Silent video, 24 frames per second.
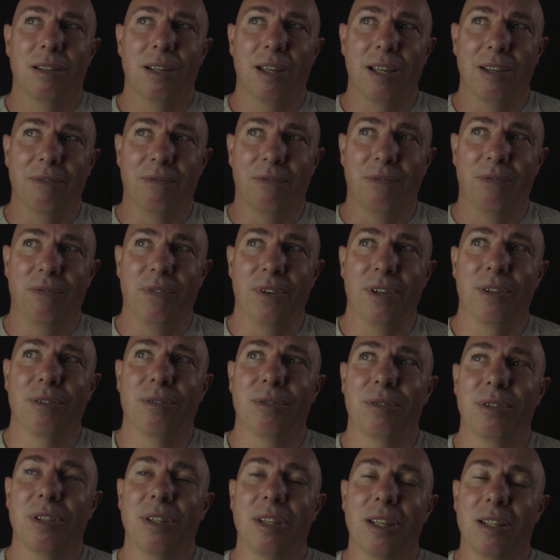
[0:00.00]
it
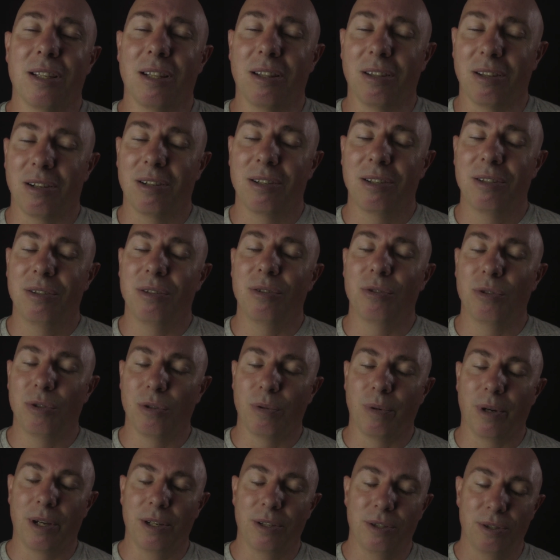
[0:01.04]
feels that there's a lot of
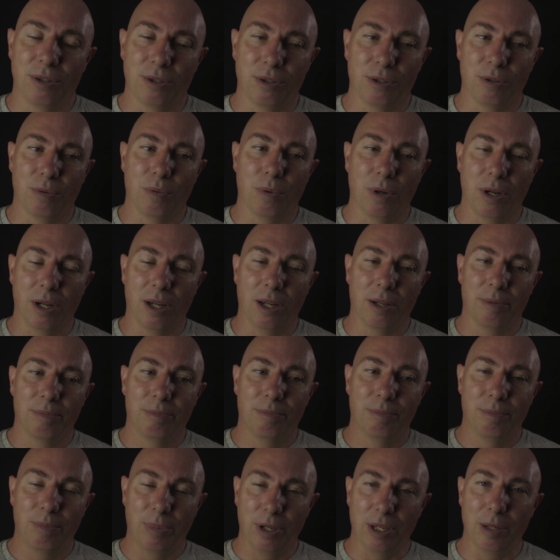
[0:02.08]
situations where
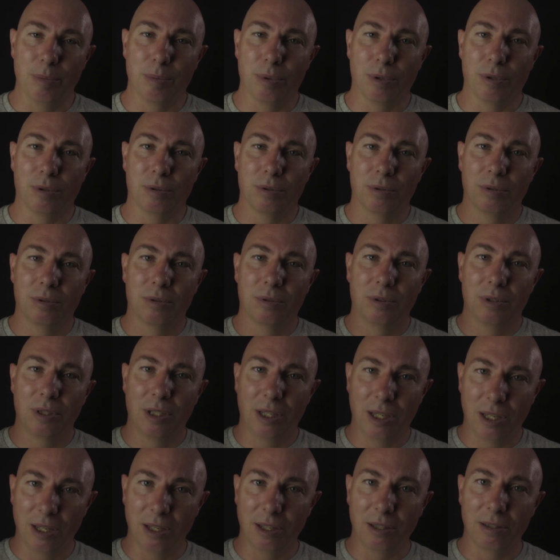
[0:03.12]
people,
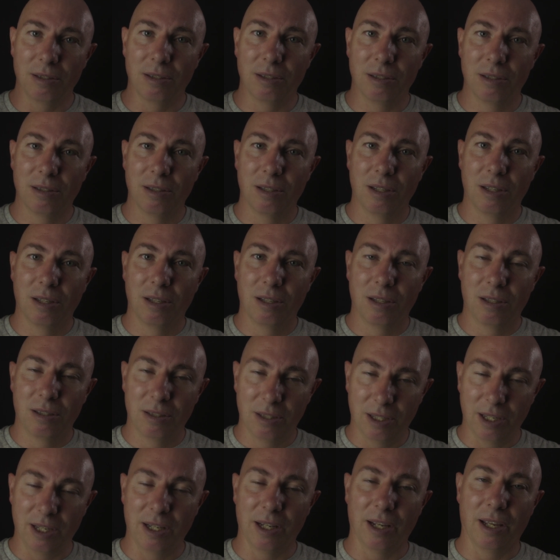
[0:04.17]
kids,
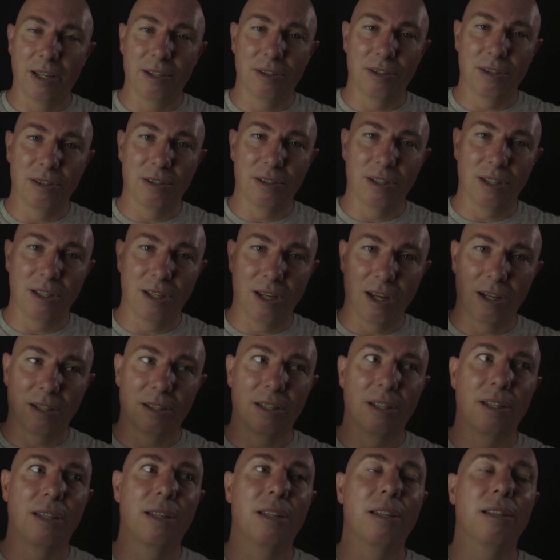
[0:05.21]
teenagers and
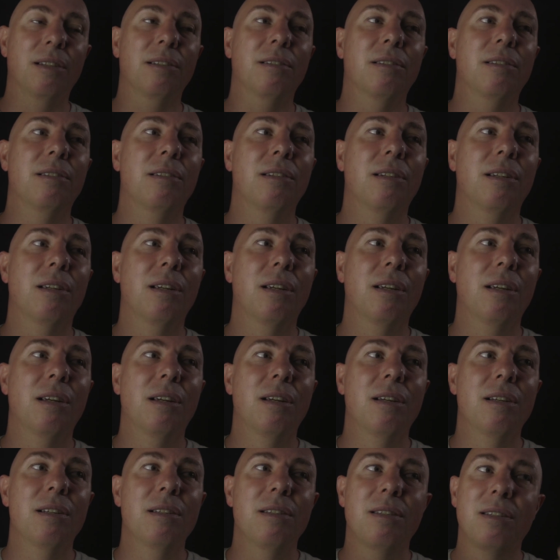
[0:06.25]
younger kids
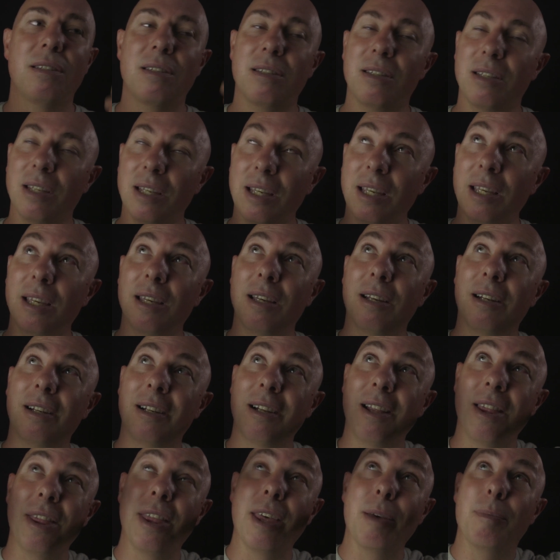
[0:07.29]
see
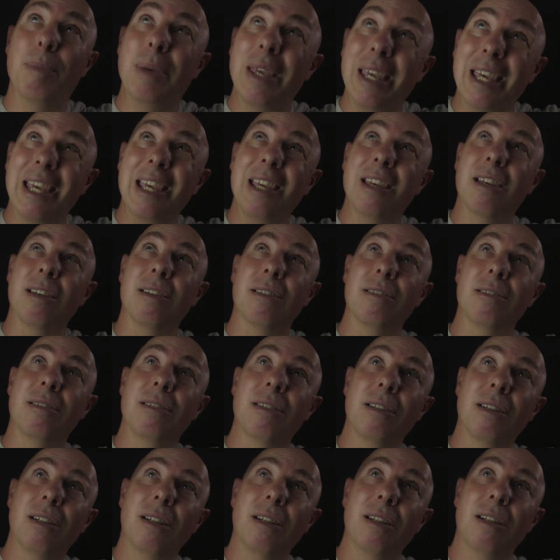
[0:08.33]
their
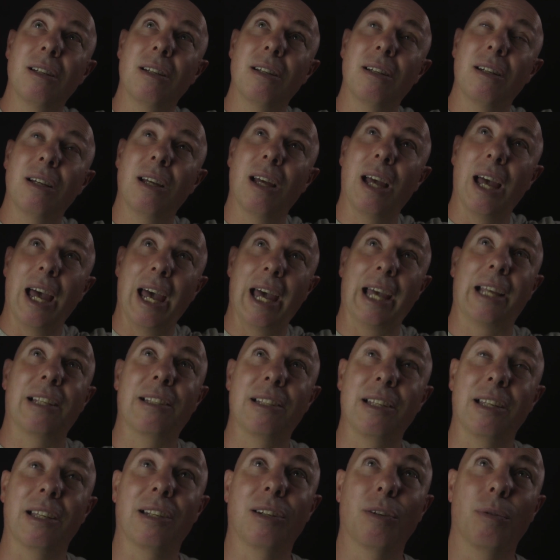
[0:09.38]
peers
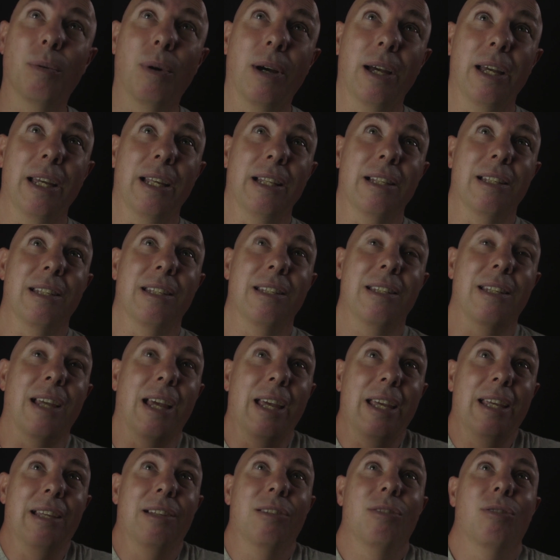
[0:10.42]
acting in a way and
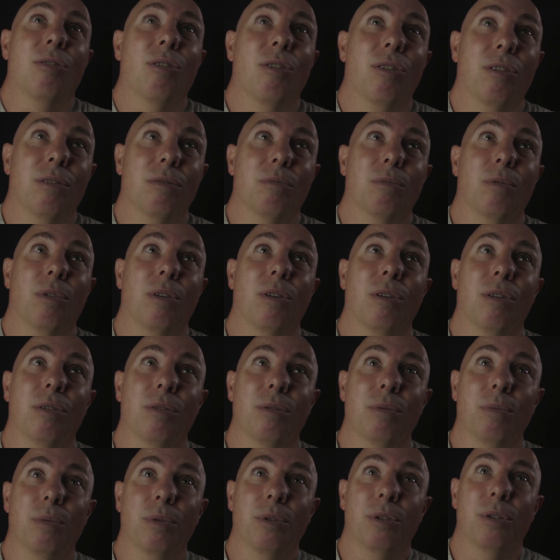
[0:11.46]
saying certain
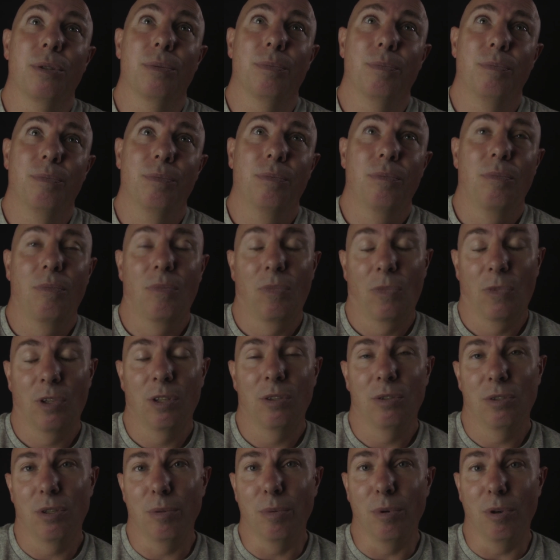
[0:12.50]
words which,
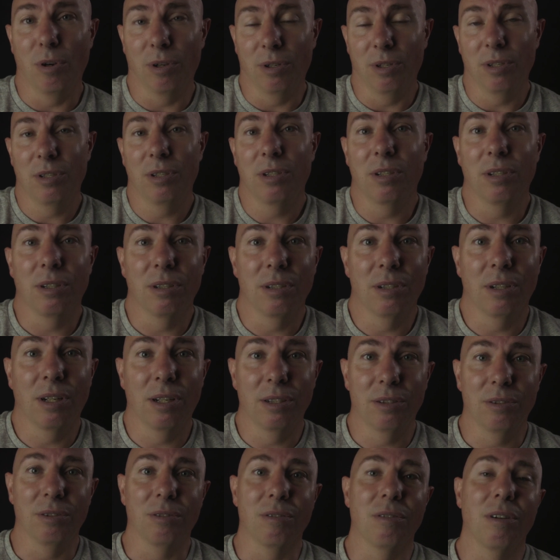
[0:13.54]
to be honest,
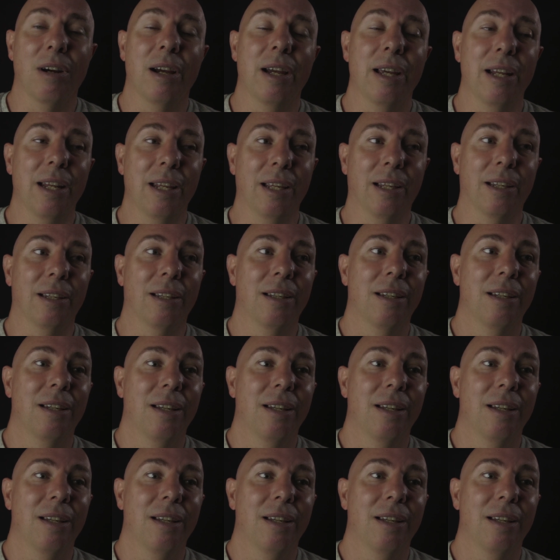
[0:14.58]
are degrading.